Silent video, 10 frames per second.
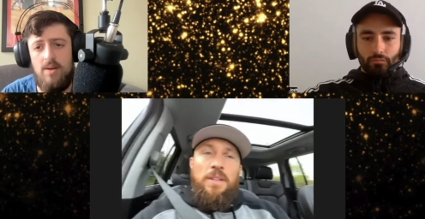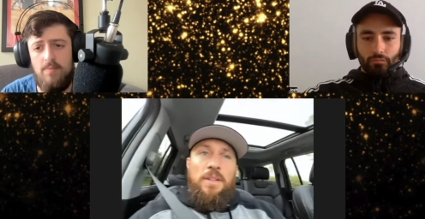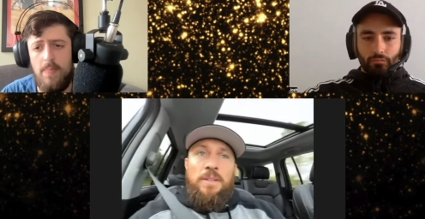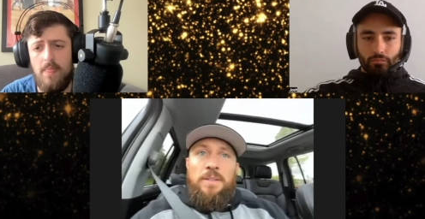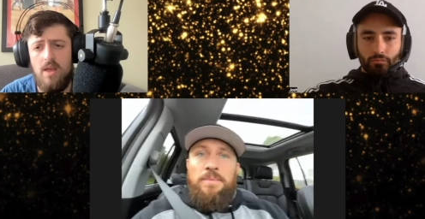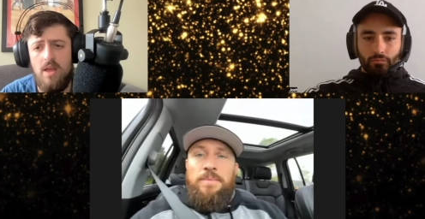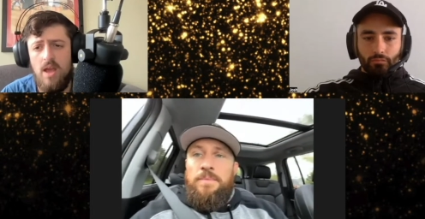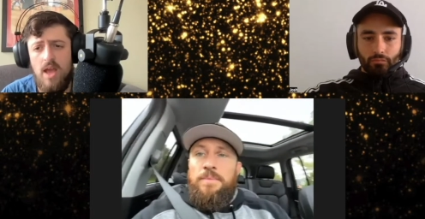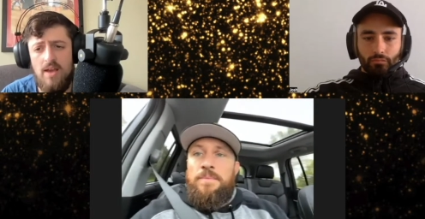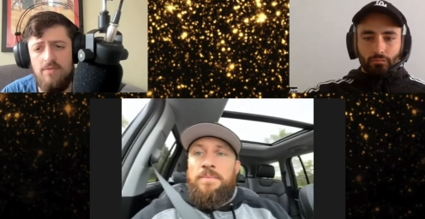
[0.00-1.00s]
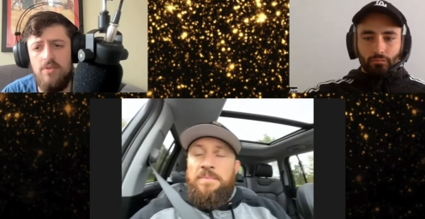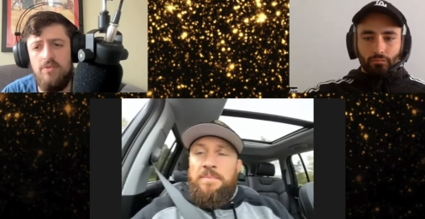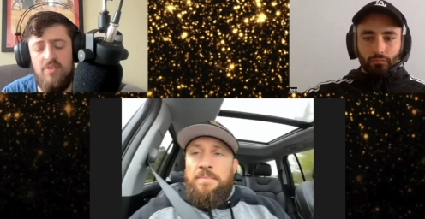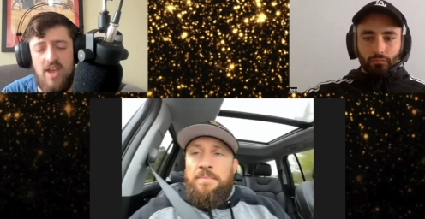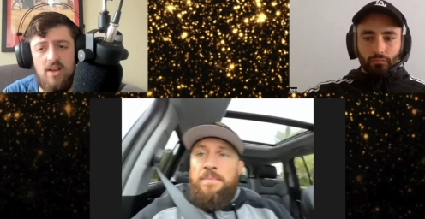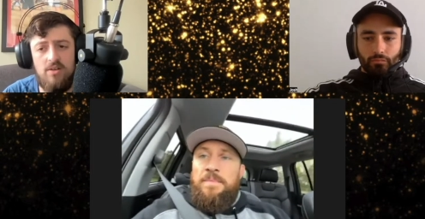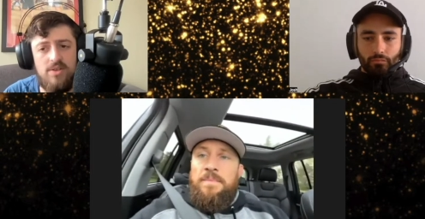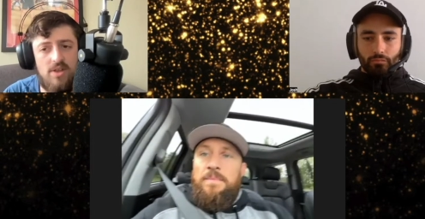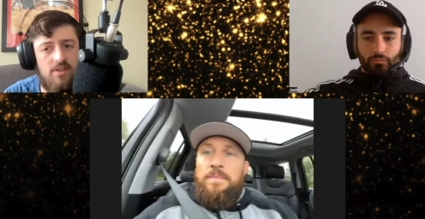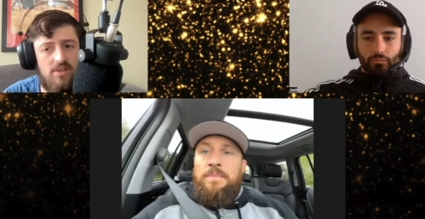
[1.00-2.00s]
Speaker 1: Um, have you
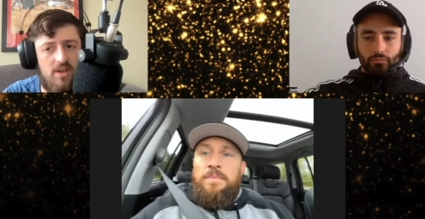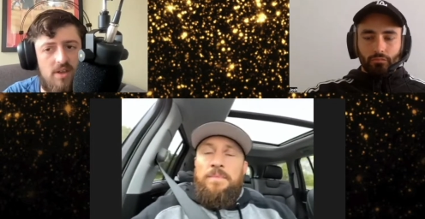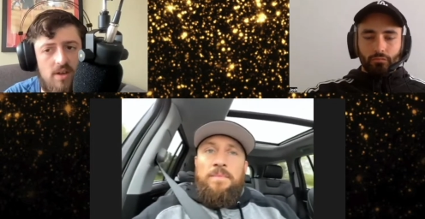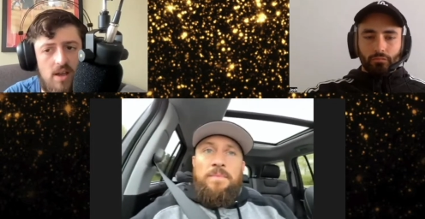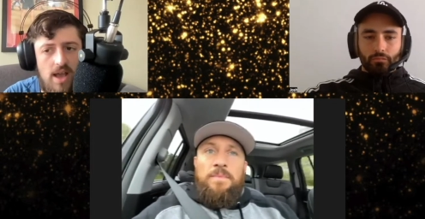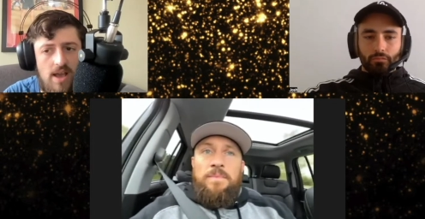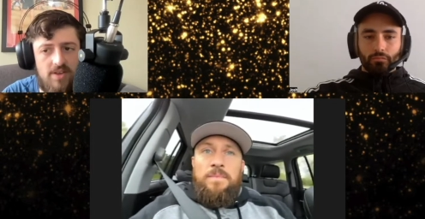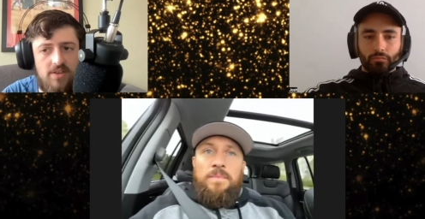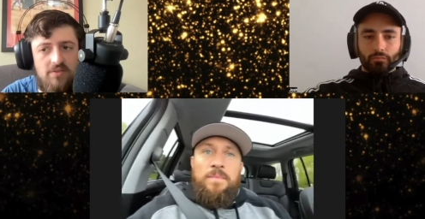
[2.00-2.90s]
found that having a